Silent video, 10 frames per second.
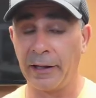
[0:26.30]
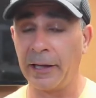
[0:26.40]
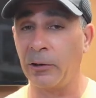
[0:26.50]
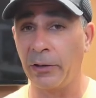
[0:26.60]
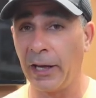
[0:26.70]
I
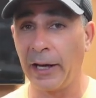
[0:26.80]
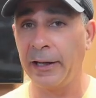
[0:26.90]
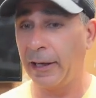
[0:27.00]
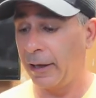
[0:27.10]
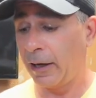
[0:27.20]
like it or
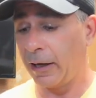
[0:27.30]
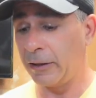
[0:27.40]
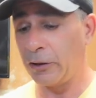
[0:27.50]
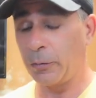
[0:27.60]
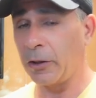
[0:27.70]
not.
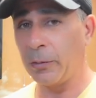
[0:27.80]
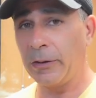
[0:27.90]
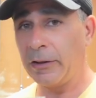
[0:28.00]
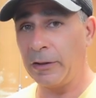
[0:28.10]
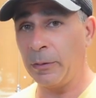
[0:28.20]
Just
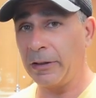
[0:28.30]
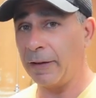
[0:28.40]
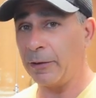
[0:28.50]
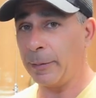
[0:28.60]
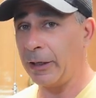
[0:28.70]
because it was
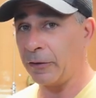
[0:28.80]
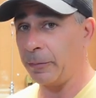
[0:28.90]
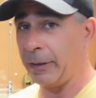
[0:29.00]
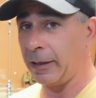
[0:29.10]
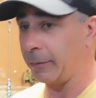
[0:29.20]
given to me
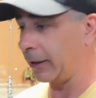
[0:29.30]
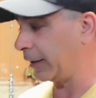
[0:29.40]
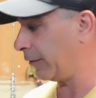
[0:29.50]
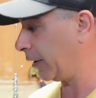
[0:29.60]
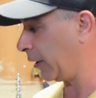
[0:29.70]
doesn't mean I'm going
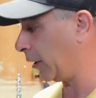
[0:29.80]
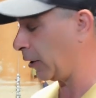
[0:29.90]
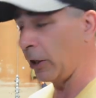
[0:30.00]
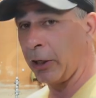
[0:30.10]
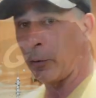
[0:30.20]
to give it
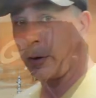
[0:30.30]
an